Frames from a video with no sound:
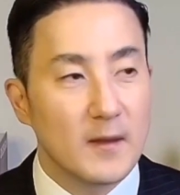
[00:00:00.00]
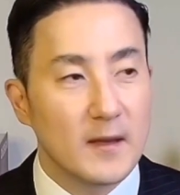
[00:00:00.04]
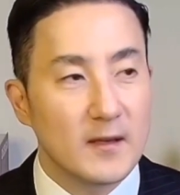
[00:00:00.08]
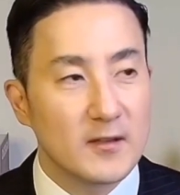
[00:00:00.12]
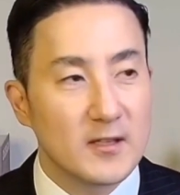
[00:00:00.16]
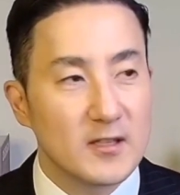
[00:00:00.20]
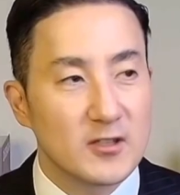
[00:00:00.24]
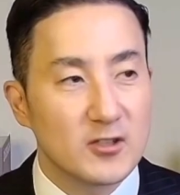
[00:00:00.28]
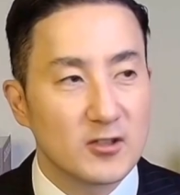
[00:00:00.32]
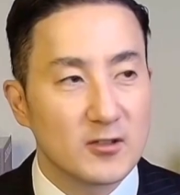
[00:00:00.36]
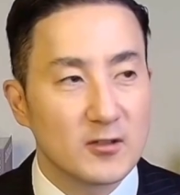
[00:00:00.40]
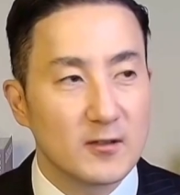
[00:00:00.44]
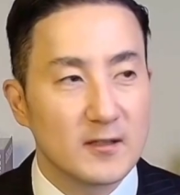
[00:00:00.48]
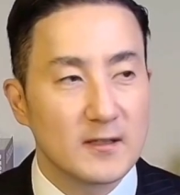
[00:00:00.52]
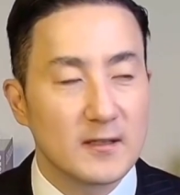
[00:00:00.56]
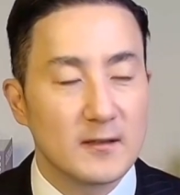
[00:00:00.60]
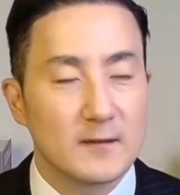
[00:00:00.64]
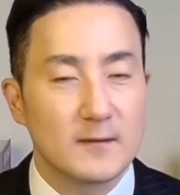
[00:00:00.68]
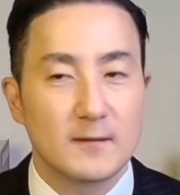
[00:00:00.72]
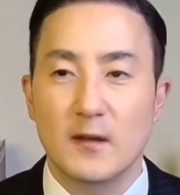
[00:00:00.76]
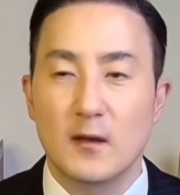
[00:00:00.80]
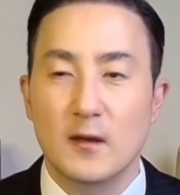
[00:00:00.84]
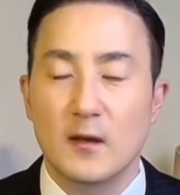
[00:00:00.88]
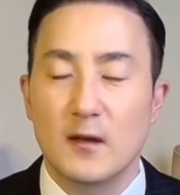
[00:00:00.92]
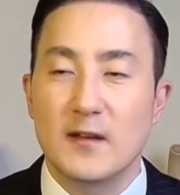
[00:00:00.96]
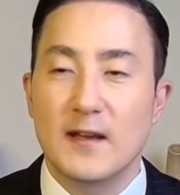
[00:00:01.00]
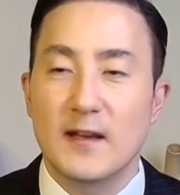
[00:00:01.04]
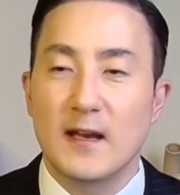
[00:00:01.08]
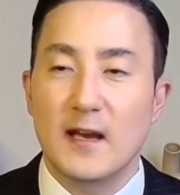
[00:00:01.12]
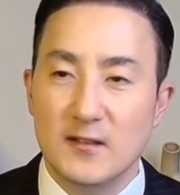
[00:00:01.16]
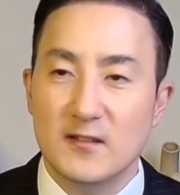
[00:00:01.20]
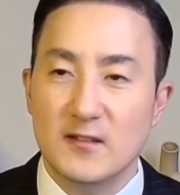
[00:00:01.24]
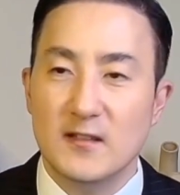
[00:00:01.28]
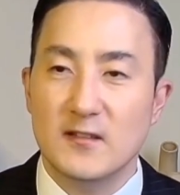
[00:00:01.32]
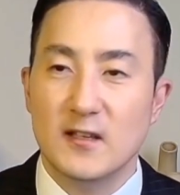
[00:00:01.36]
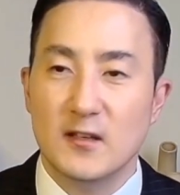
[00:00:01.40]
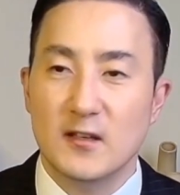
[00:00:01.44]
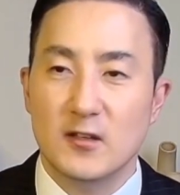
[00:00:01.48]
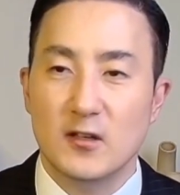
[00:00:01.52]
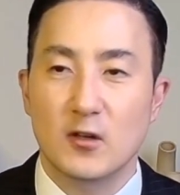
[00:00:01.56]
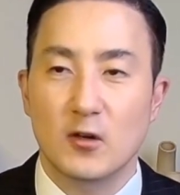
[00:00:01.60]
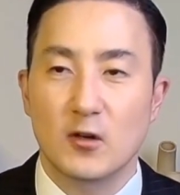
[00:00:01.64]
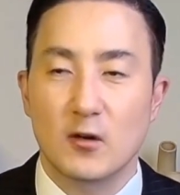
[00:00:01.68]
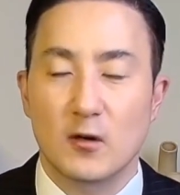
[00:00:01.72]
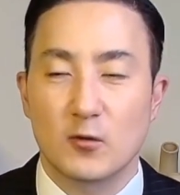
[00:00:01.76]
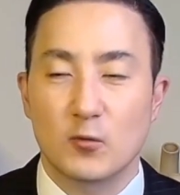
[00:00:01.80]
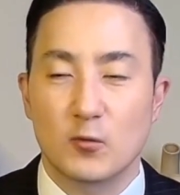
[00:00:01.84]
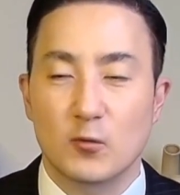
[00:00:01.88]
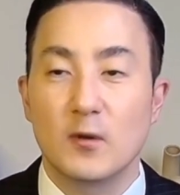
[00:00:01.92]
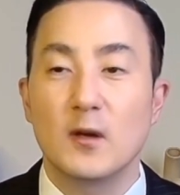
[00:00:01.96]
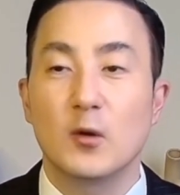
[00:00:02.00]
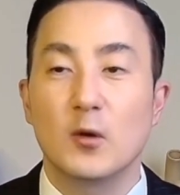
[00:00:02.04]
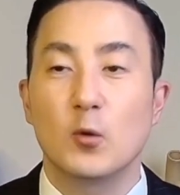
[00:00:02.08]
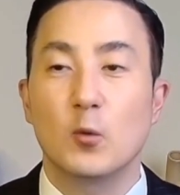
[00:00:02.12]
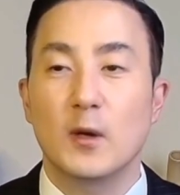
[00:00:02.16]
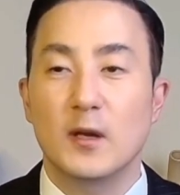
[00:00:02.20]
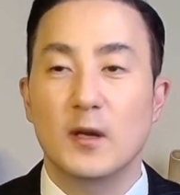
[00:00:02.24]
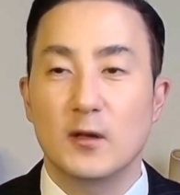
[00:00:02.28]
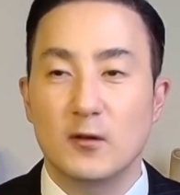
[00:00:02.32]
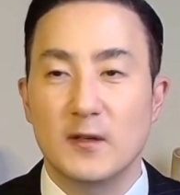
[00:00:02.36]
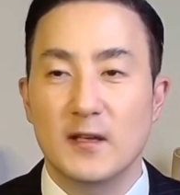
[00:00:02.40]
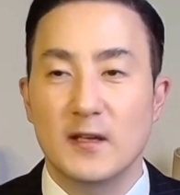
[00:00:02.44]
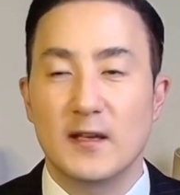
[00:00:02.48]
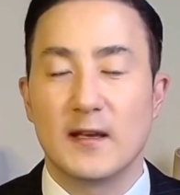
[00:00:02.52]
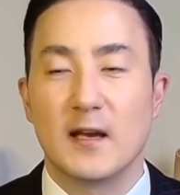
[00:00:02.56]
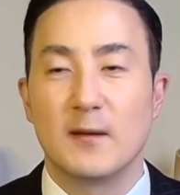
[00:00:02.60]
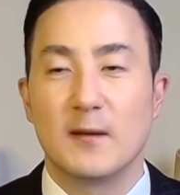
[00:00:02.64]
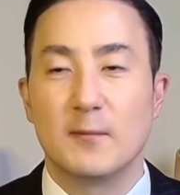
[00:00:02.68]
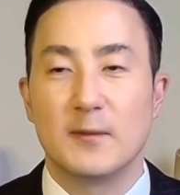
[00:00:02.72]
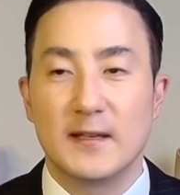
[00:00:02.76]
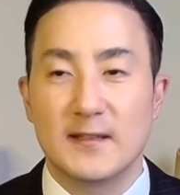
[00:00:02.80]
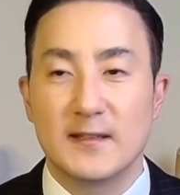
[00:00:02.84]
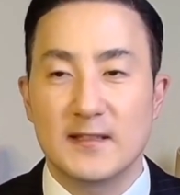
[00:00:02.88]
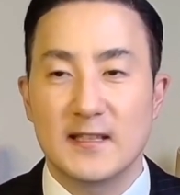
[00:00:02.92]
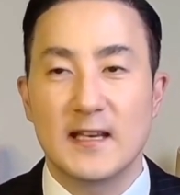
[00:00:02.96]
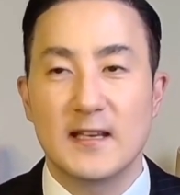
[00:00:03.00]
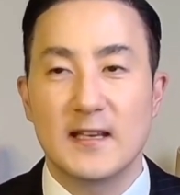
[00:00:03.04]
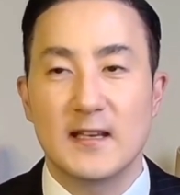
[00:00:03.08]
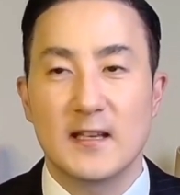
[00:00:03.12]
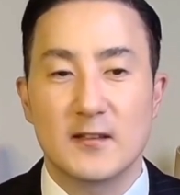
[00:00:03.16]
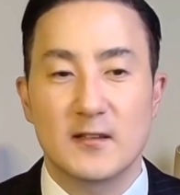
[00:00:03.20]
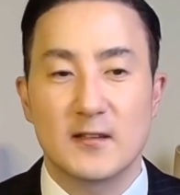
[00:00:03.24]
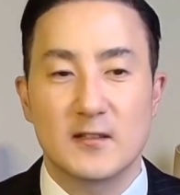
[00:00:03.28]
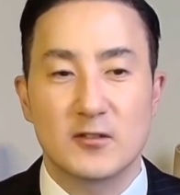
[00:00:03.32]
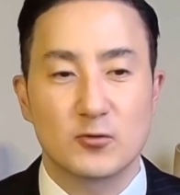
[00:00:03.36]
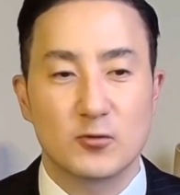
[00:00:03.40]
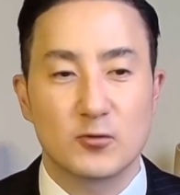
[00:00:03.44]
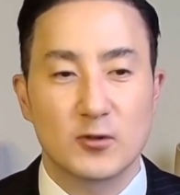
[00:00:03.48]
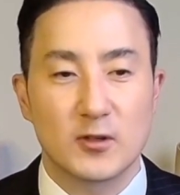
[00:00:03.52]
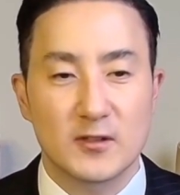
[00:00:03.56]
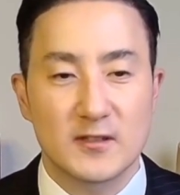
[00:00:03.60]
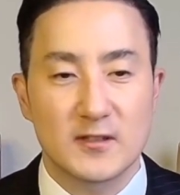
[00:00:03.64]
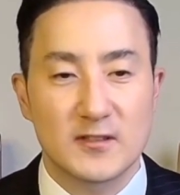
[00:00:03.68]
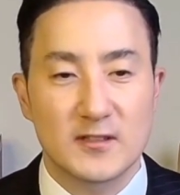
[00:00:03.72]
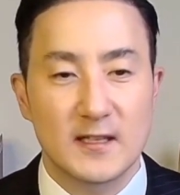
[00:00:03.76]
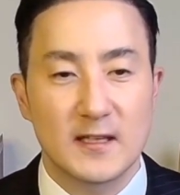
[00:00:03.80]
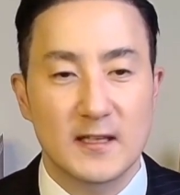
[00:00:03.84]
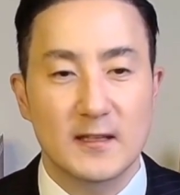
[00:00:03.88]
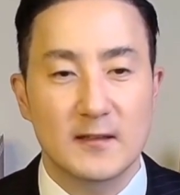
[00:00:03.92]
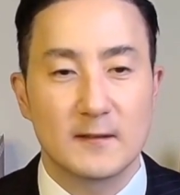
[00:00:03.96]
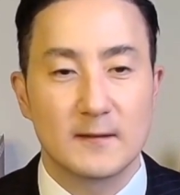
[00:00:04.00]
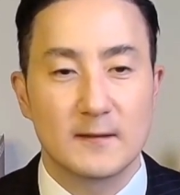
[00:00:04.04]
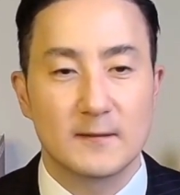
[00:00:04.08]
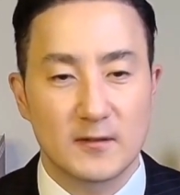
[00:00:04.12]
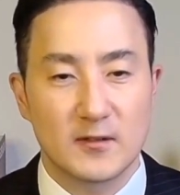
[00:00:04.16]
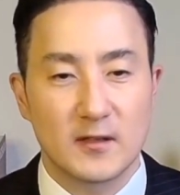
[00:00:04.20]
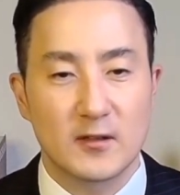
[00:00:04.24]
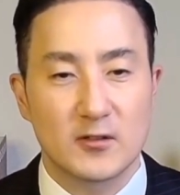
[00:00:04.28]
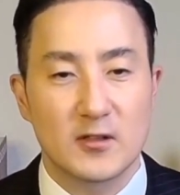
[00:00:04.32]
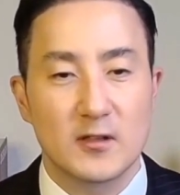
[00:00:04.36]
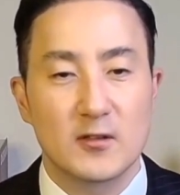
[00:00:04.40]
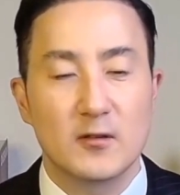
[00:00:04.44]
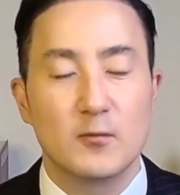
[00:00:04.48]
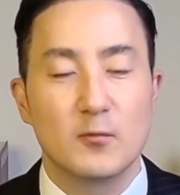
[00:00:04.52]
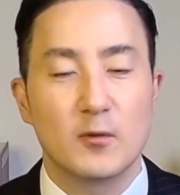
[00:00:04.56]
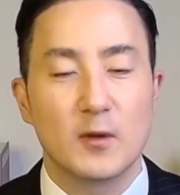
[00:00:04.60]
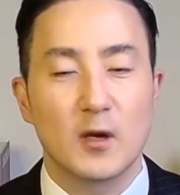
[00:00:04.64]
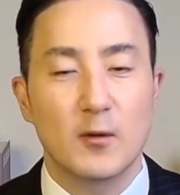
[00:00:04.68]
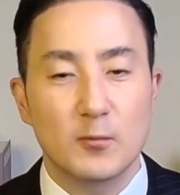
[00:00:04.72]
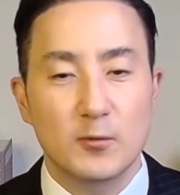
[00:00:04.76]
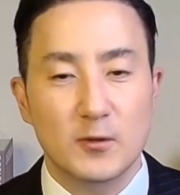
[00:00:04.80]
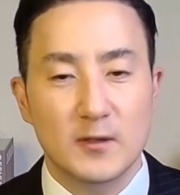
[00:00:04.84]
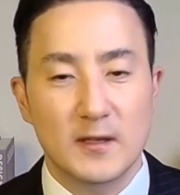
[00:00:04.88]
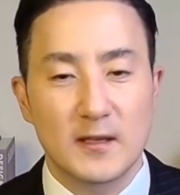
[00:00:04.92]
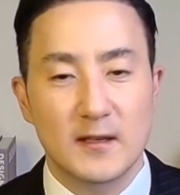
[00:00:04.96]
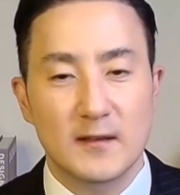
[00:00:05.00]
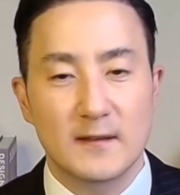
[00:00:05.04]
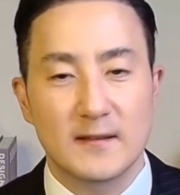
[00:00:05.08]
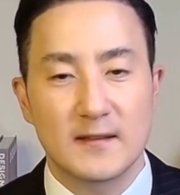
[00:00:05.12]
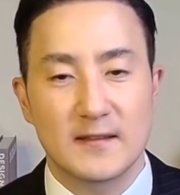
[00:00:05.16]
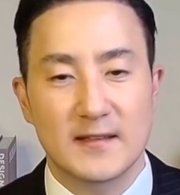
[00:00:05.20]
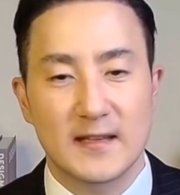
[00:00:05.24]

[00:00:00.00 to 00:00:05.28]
Additionally, there are taxes incurred when acquiring and maintaining this real estate, such as property,